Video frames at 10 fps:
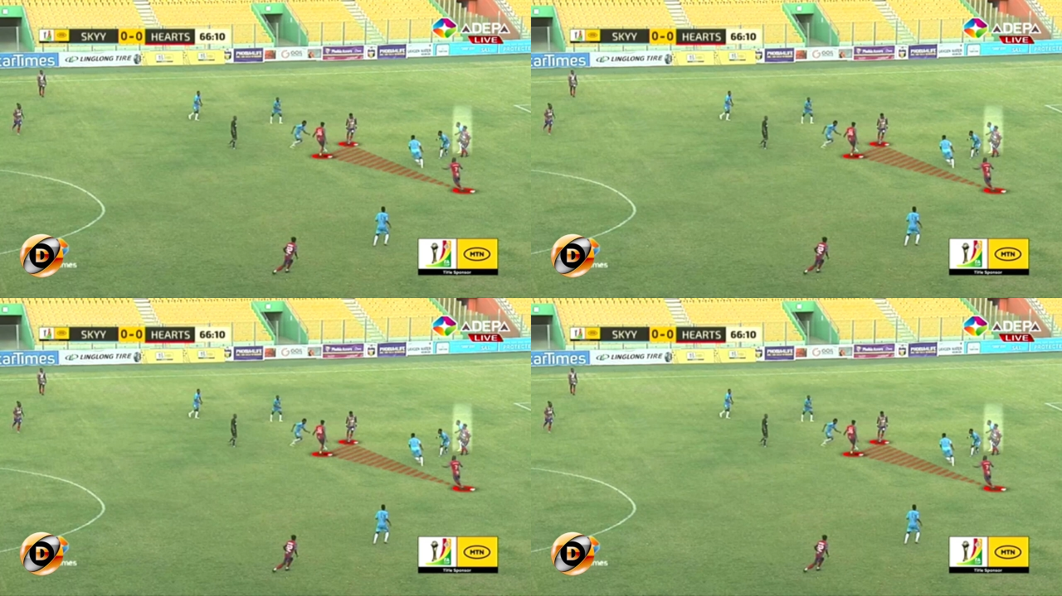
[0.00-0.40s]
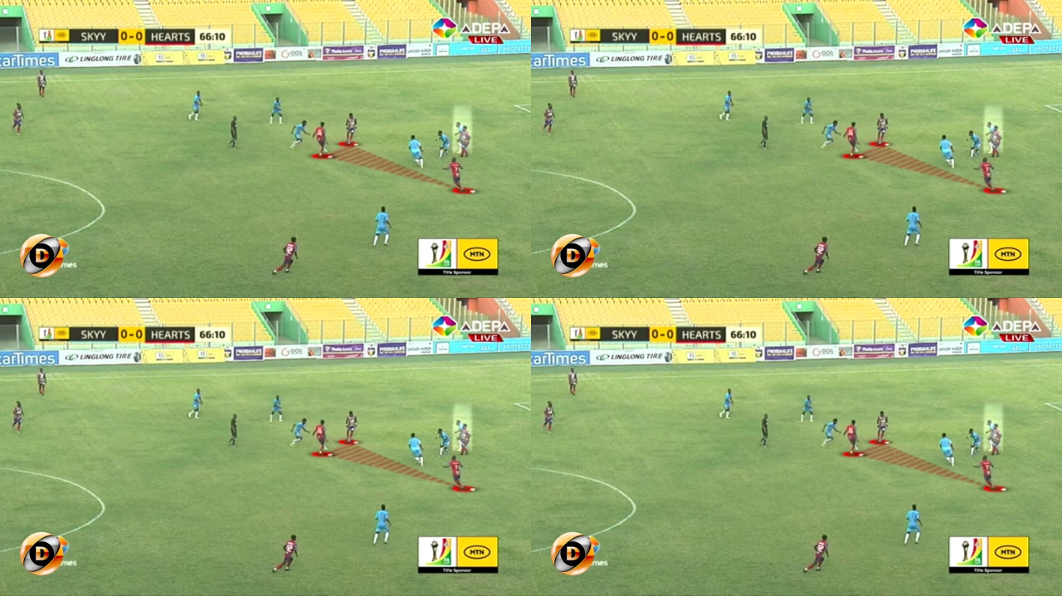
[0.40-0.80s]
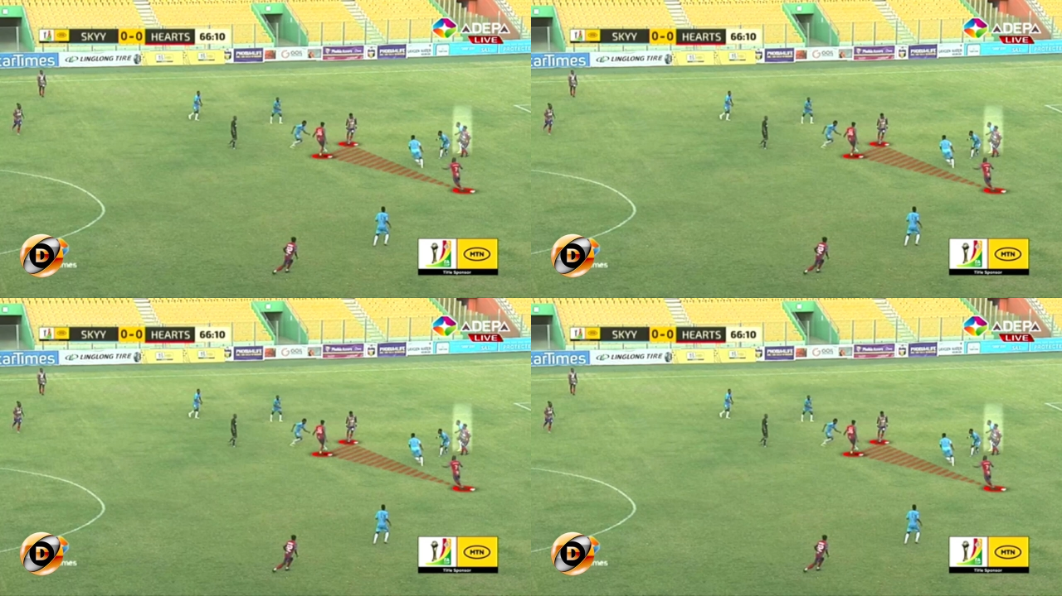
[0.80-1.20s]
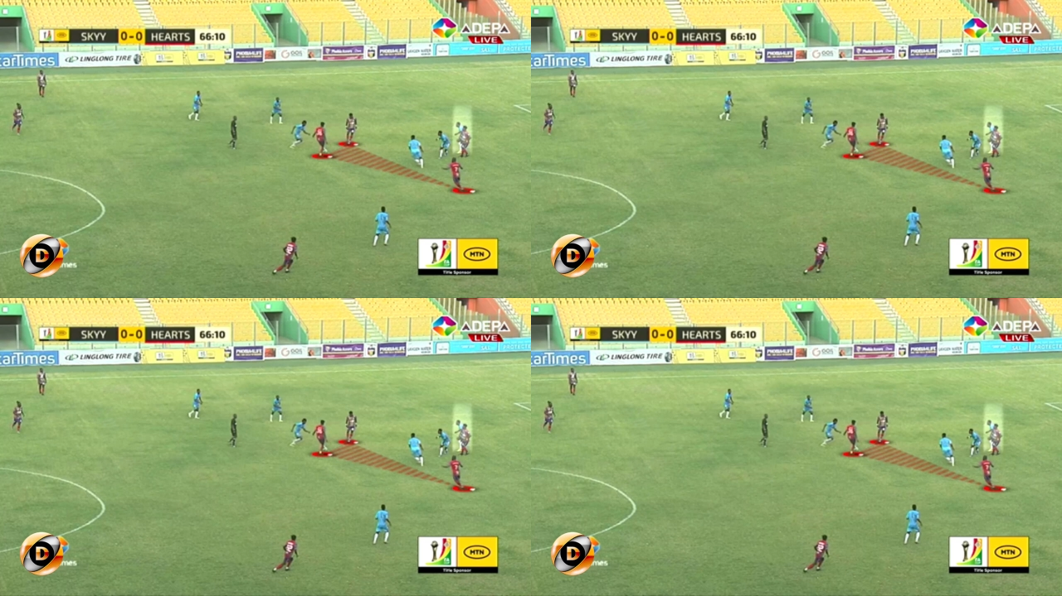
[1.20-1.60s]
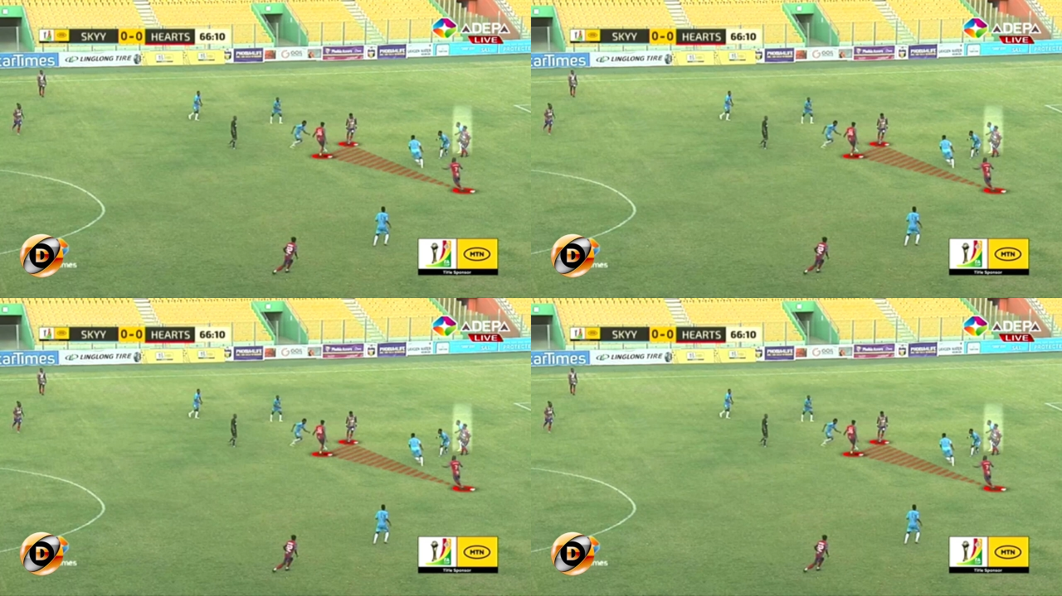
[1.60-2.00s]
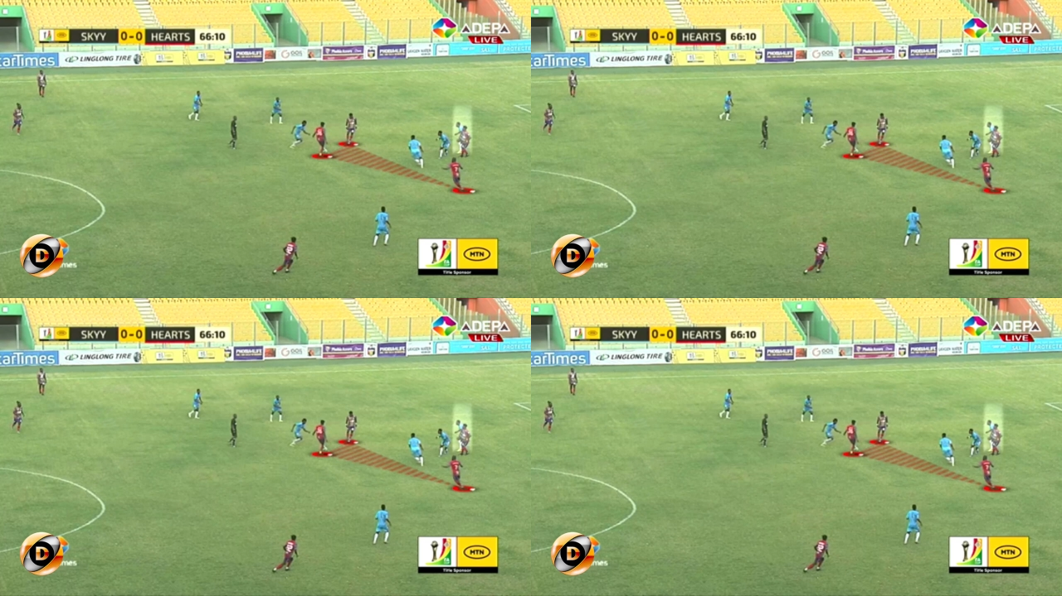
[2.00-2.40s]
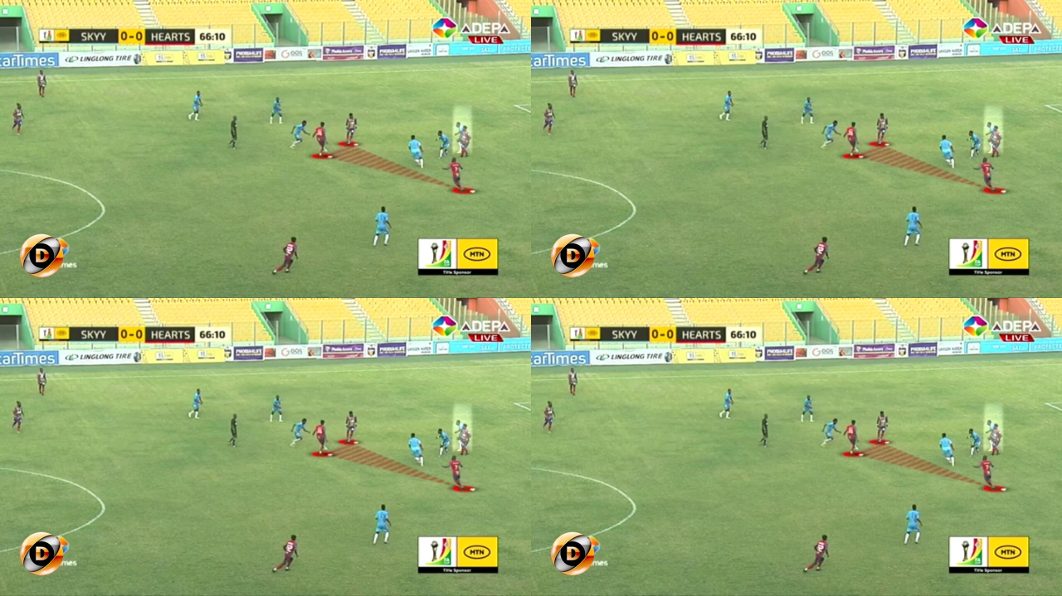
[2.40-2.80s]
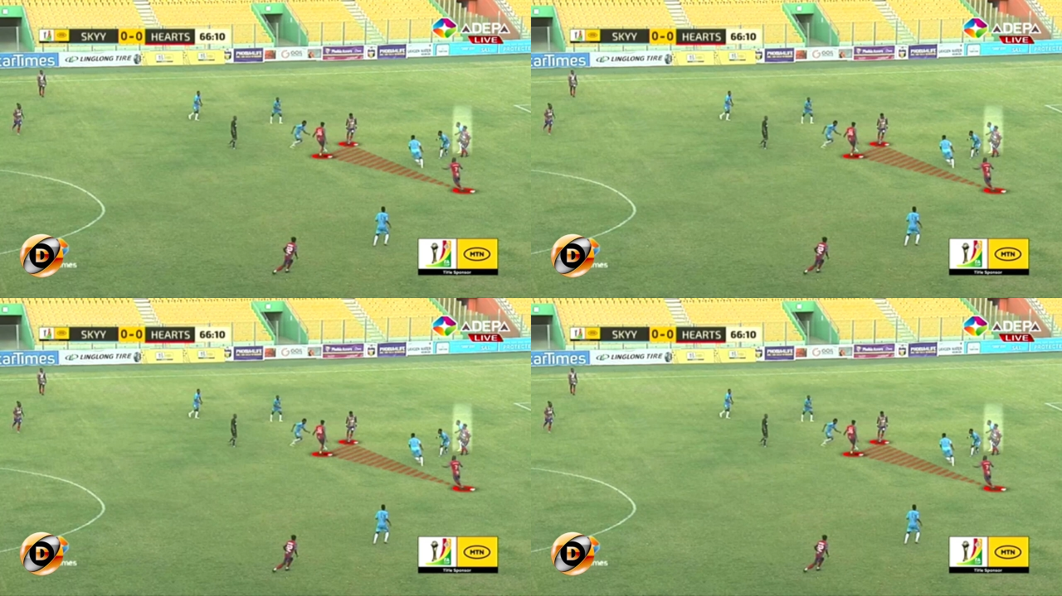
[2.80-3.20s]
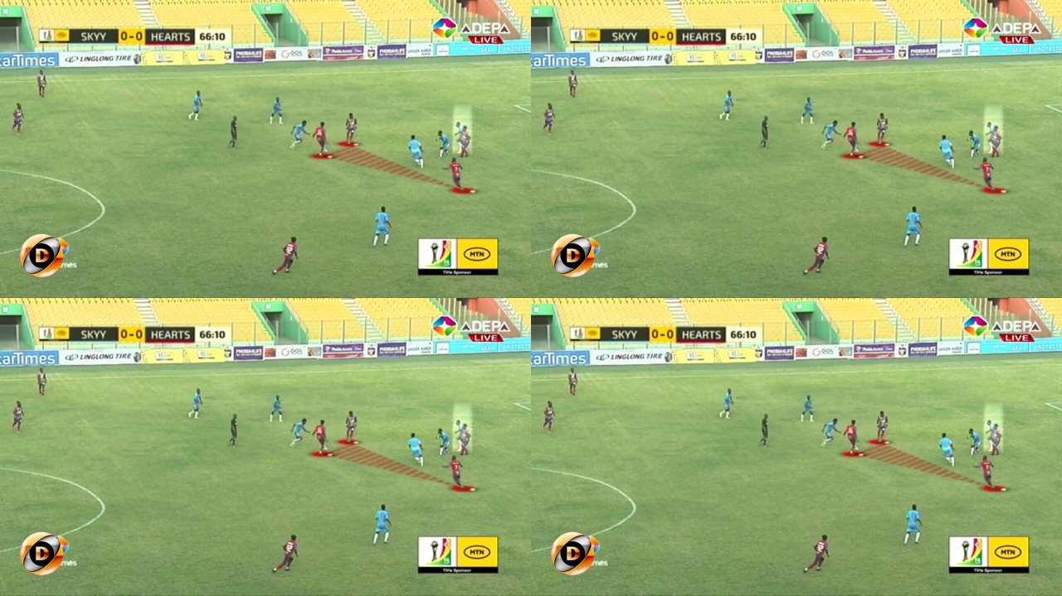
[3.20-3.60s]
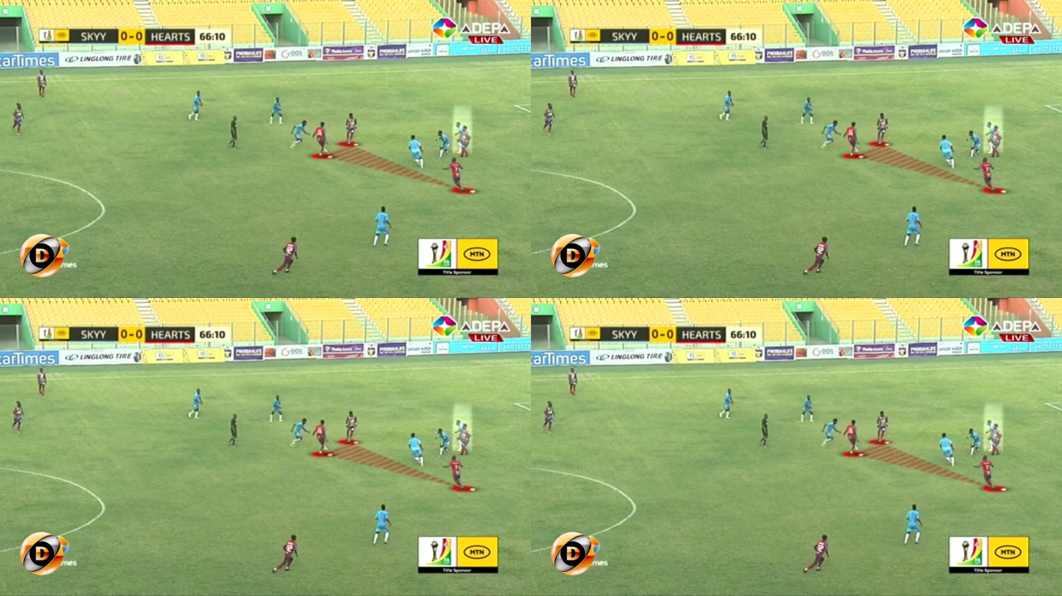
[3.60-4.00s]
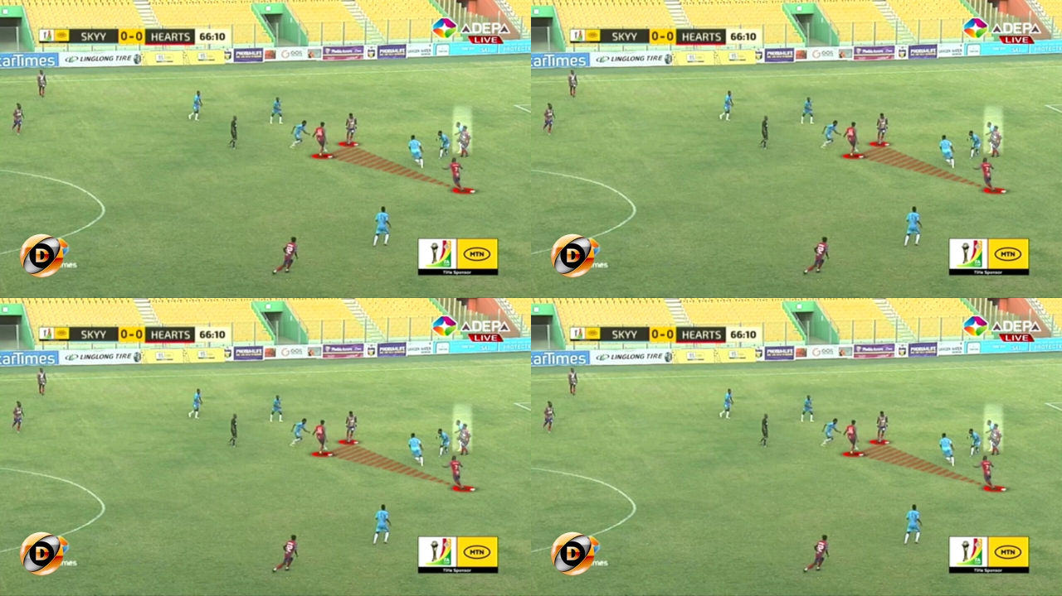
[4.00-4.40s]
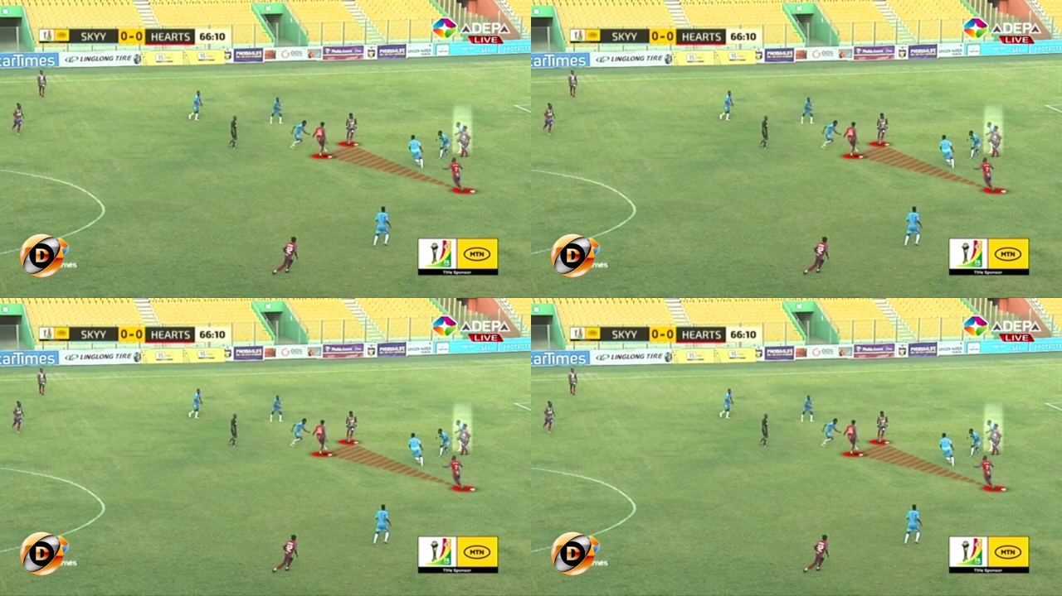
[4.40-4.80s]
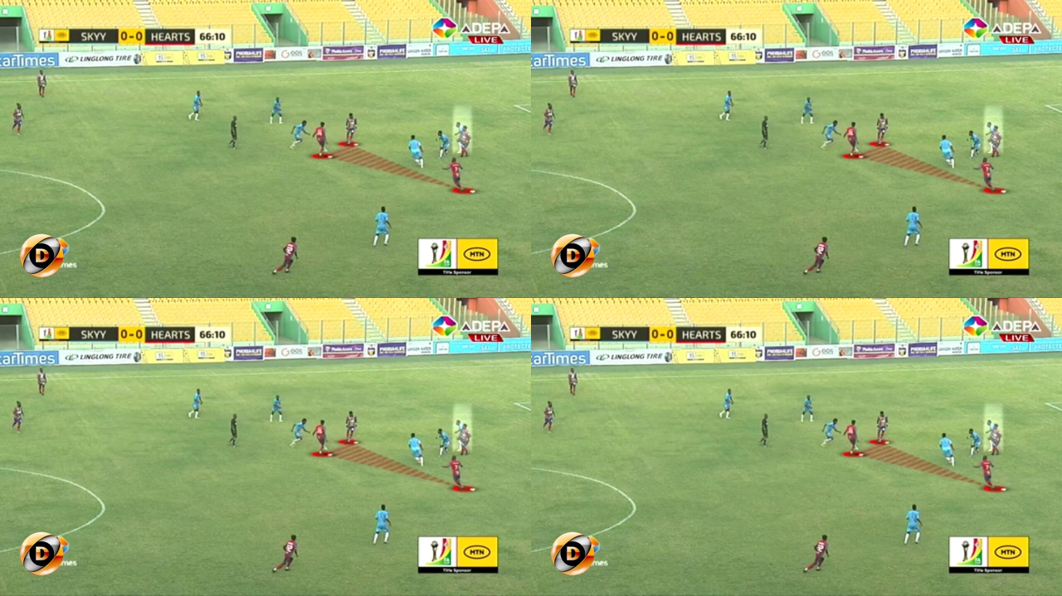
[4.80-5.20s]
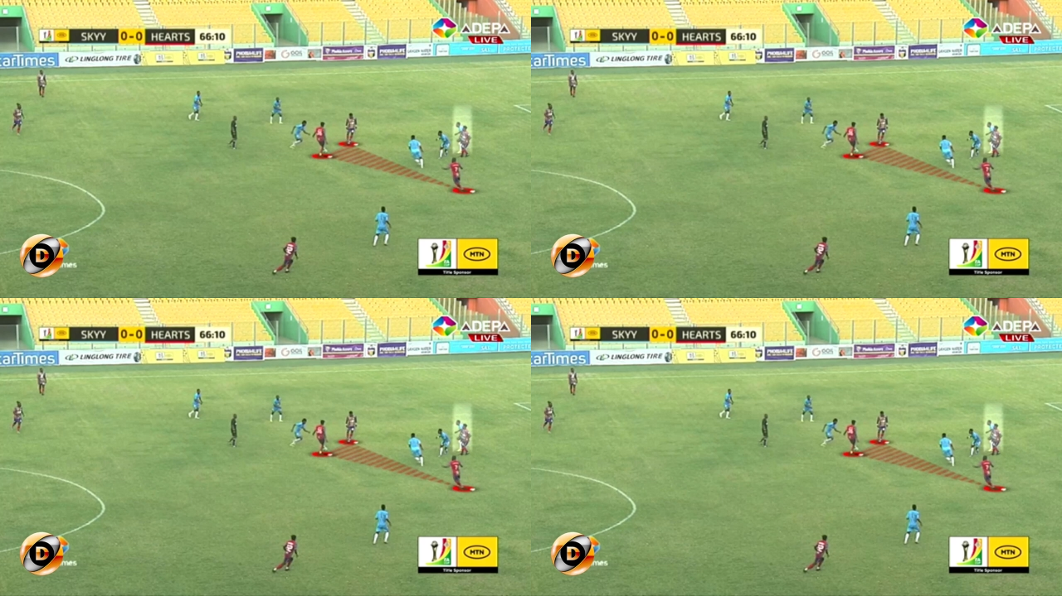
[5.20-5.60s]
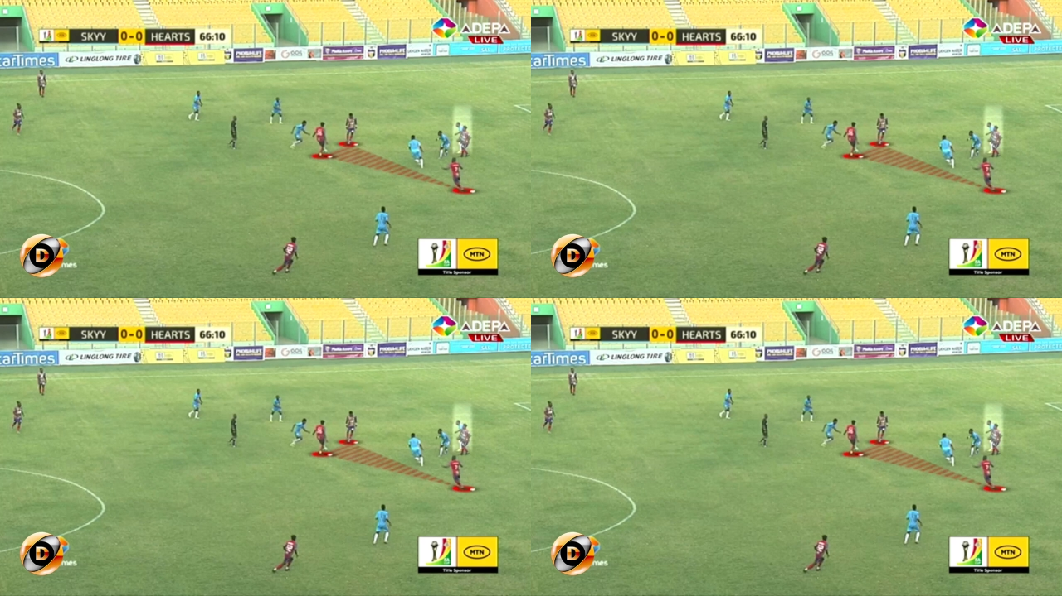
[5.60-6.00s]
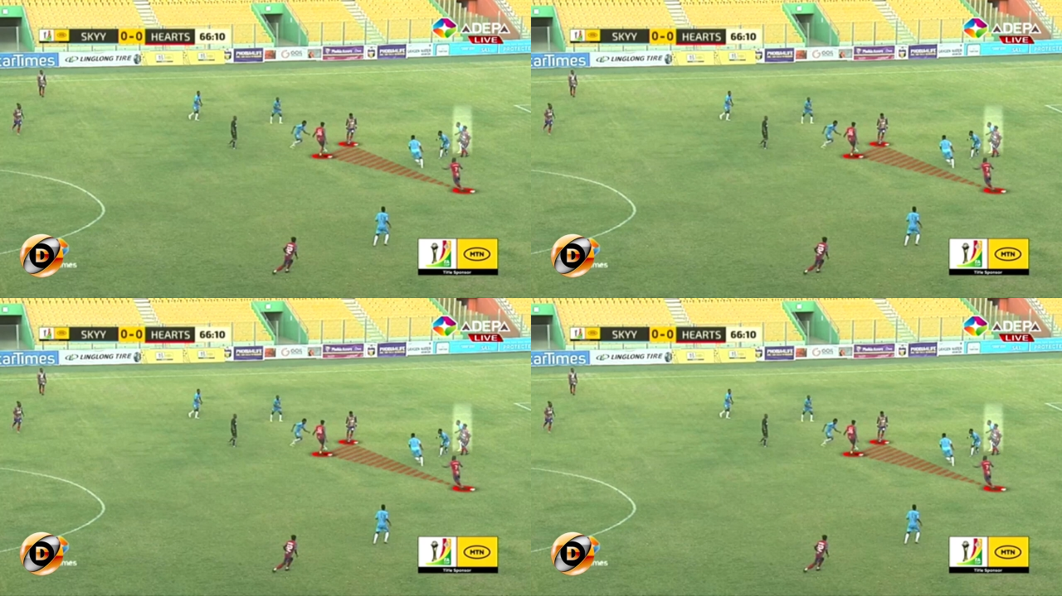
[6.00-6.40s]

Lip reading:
(no speaker visible)